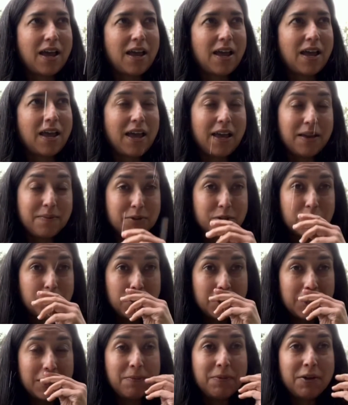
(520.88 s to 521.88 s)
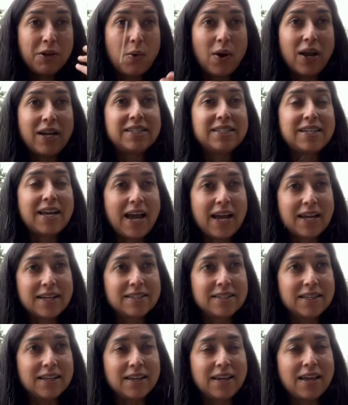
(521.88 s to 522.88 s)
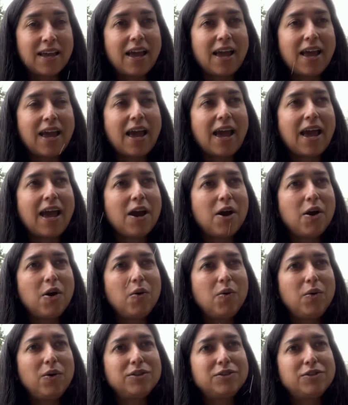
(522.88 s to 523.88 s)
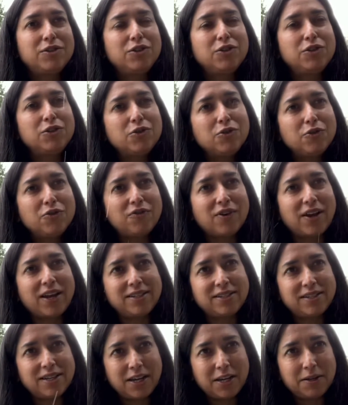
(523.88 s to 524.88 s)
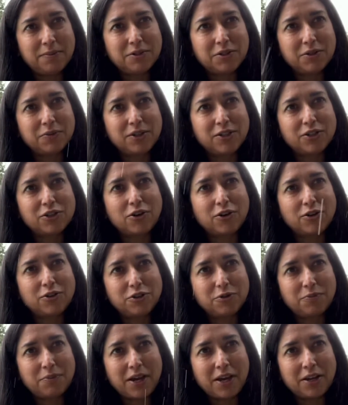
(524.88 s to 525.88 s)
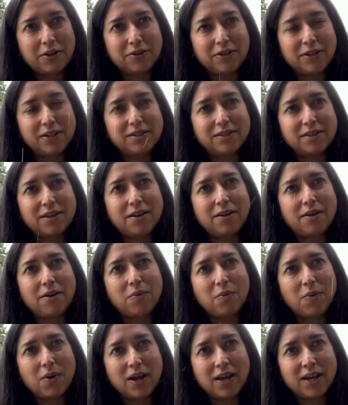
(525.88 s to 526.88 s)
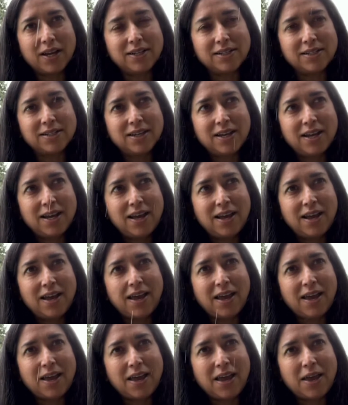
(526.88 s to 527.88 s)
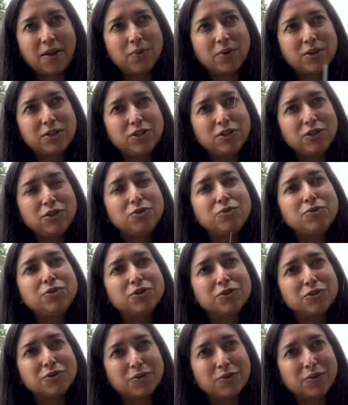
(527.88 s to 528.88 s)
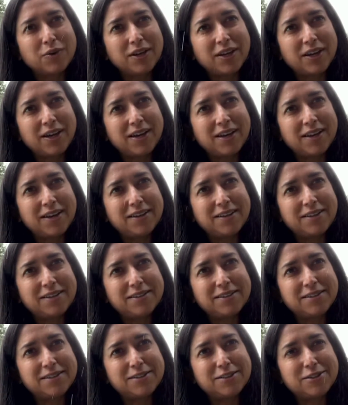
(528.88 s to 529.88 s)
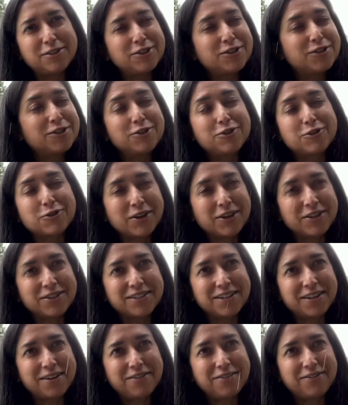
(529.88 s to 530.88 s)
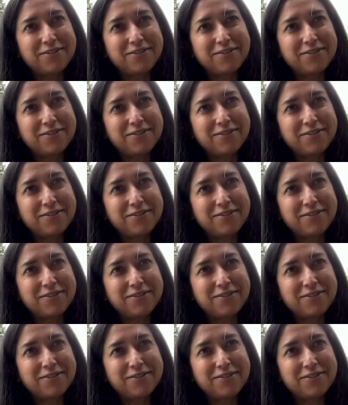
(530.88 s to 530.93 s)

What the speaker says: I'm sure it can be quite taxing. How do you find time to recharge your batteries and unwind? And what do you do to just enjoy yourself?